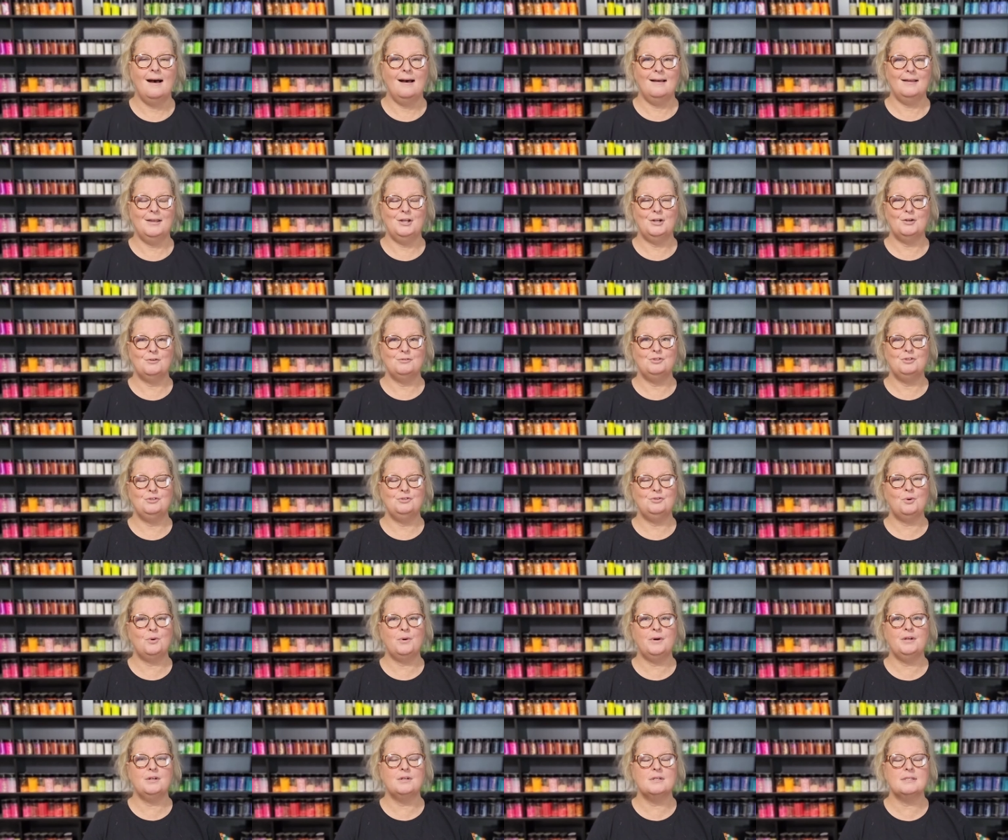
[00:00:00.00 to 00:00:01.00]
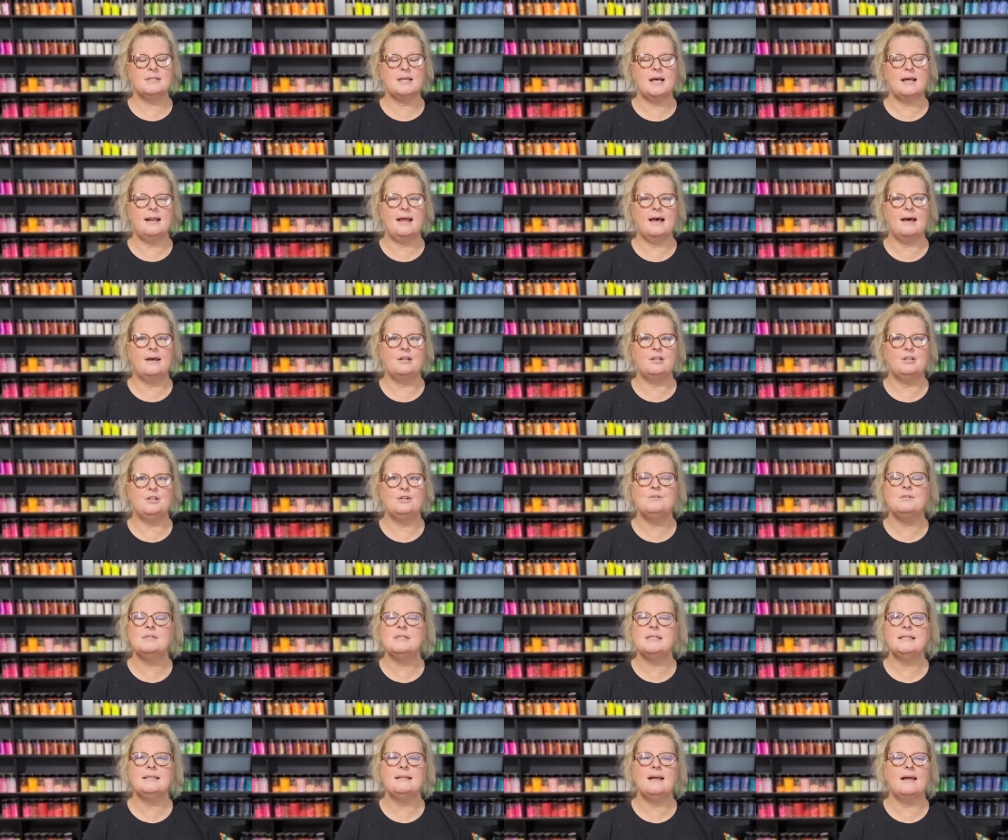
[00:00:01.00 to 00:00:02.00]
you know, tutorials on how to
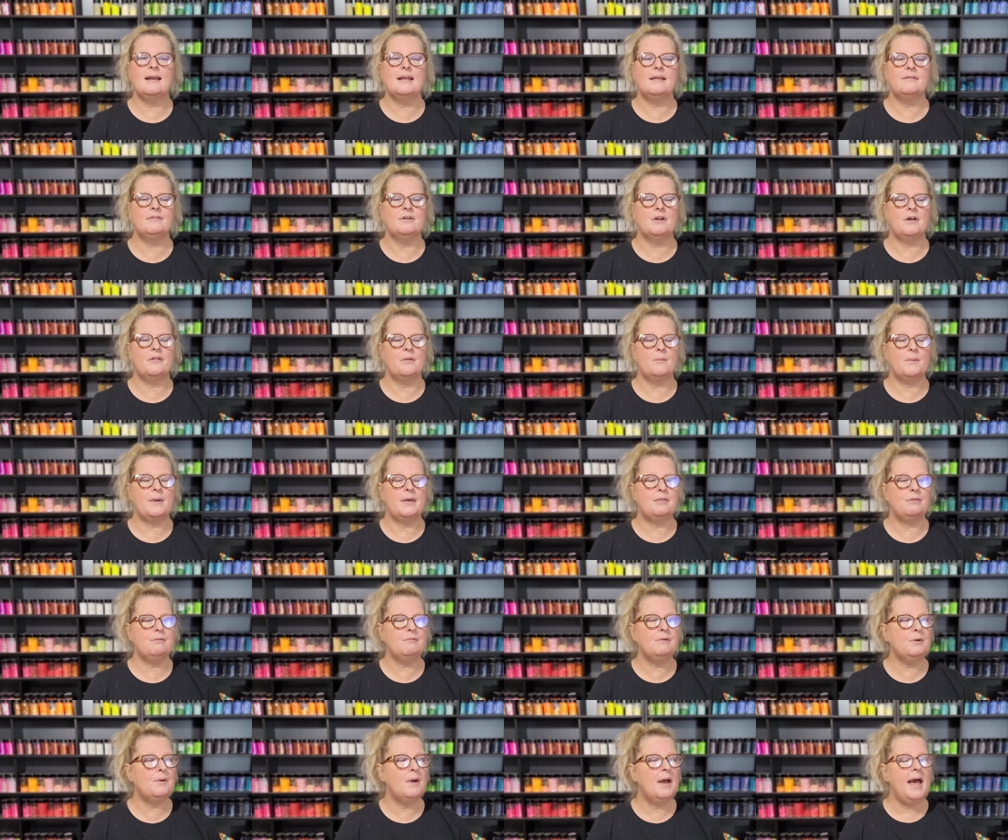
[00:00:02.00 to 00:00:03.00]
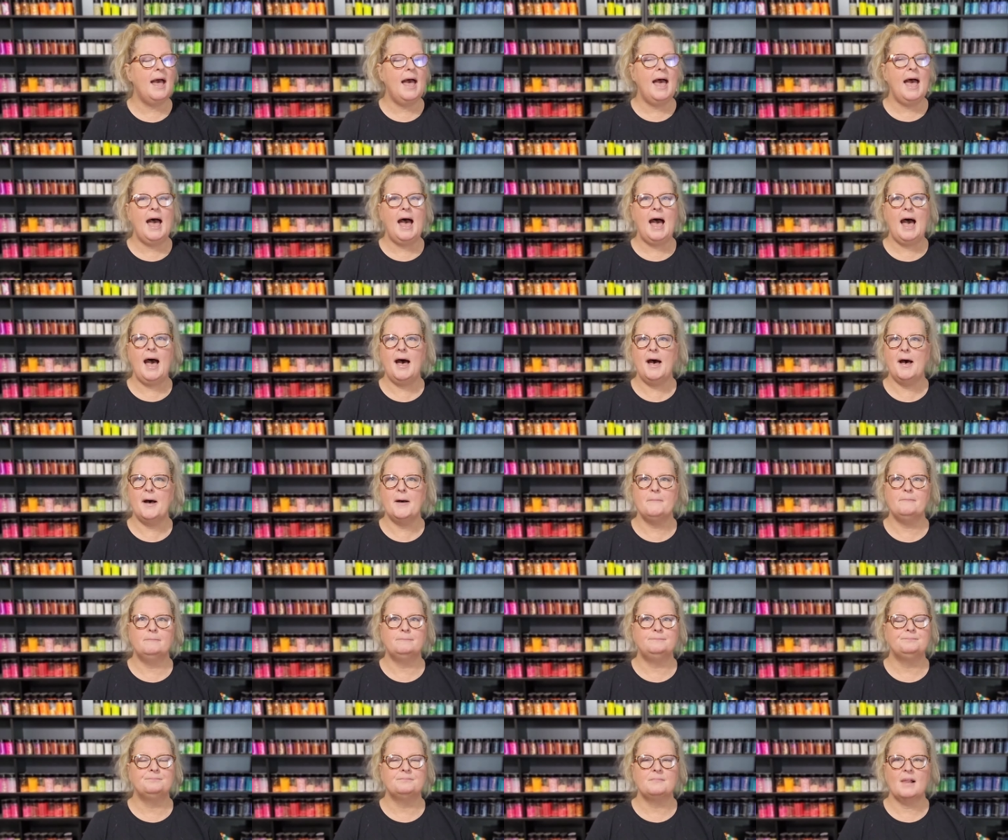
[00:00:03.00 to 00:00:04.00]
use it, not even all the way through.
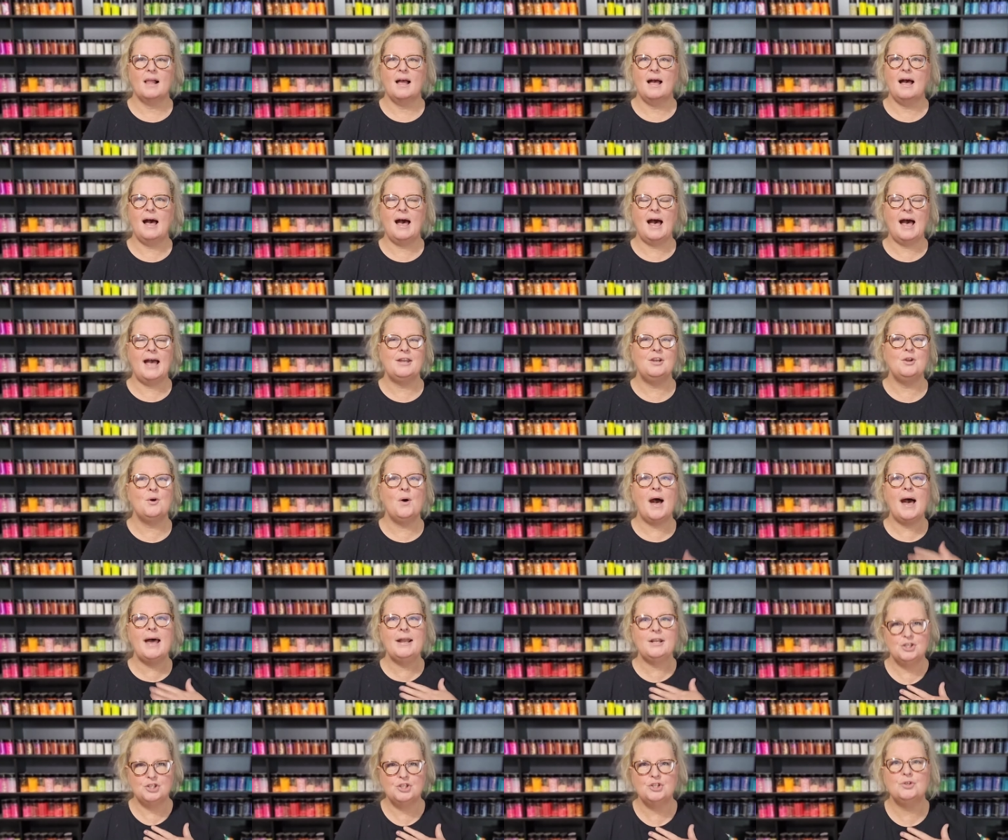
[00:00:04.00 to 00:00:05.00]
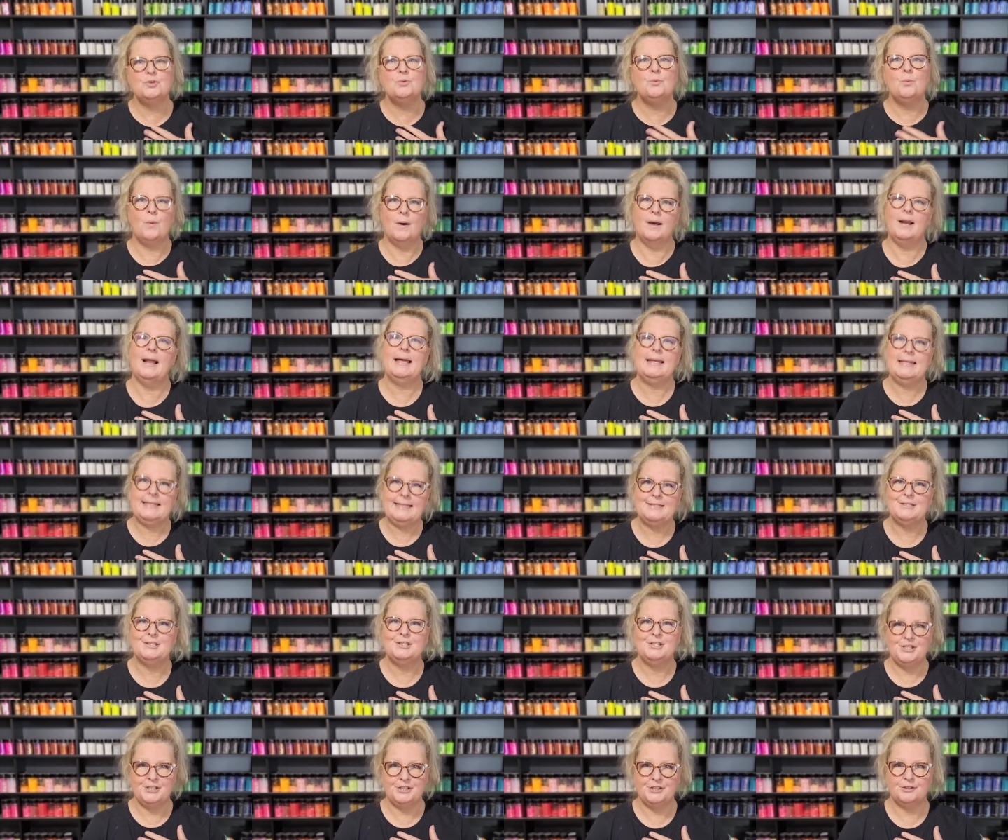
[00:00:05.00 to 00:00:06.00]
I know how to do what I need
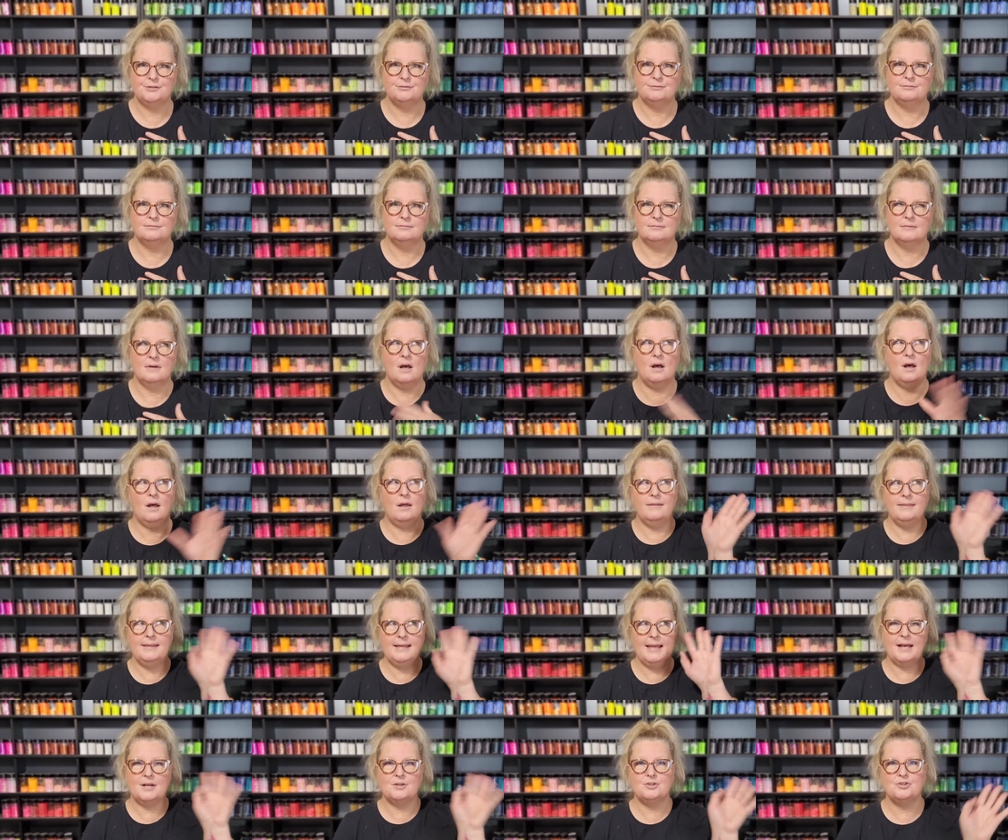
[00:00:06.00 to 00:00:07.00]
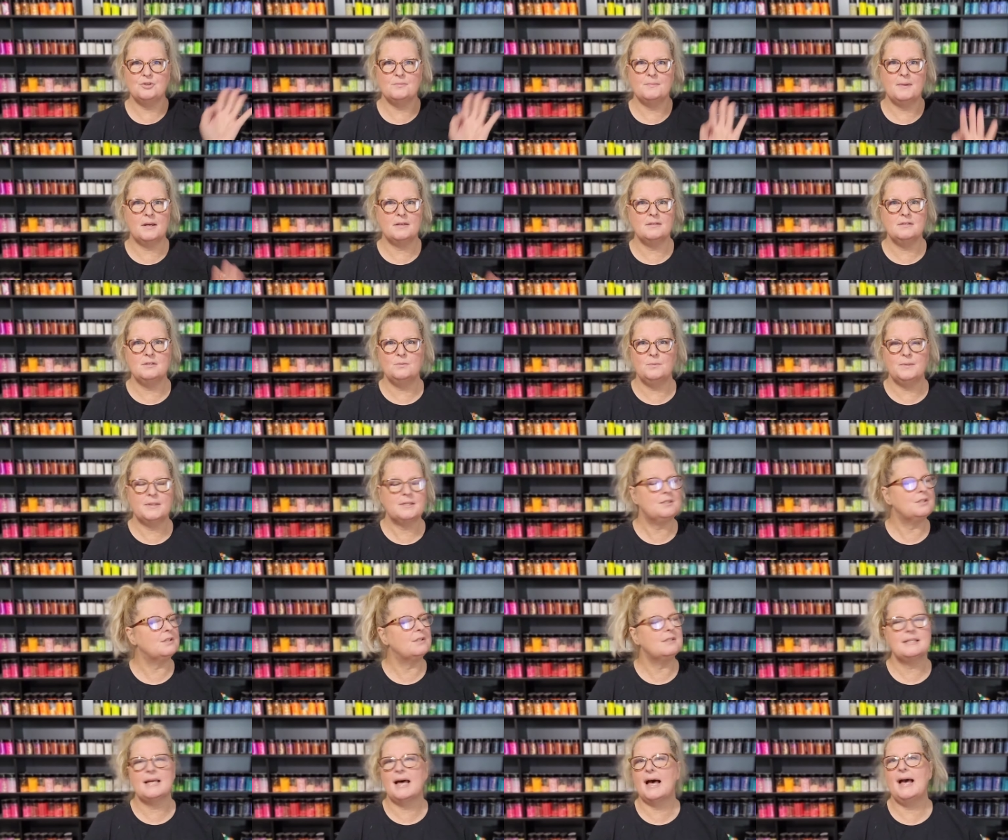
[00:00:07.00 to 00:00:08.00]
to do. All the extra bells and
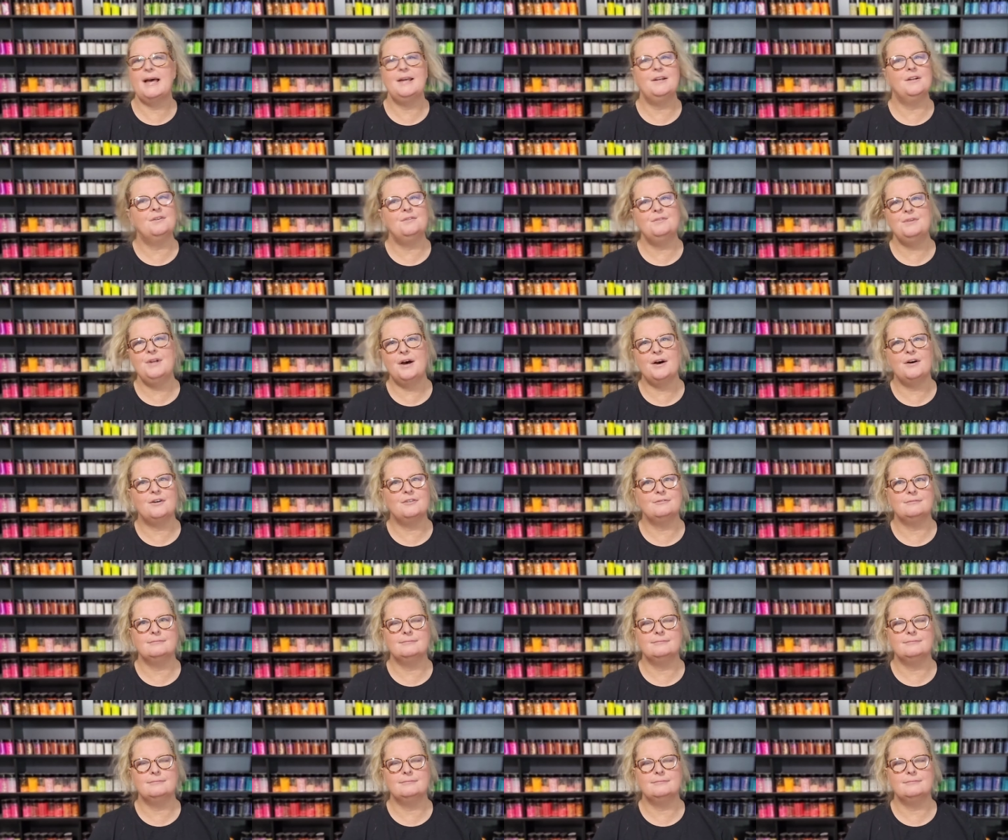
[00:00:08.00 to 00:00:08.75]
whistles, I don't know.